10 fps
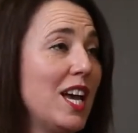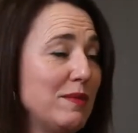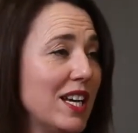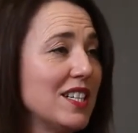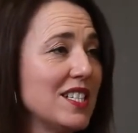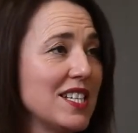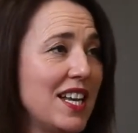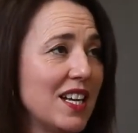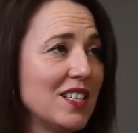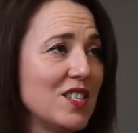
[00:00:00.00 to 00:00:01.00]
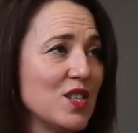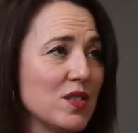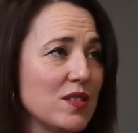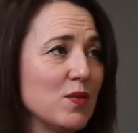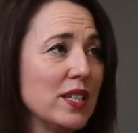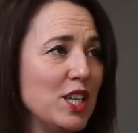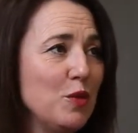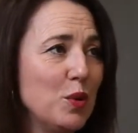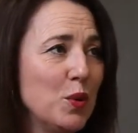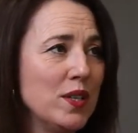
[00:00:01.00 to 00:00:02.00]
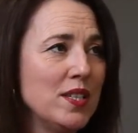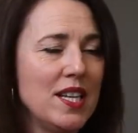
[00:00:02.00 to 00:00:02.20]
the abductors and adductors is really important,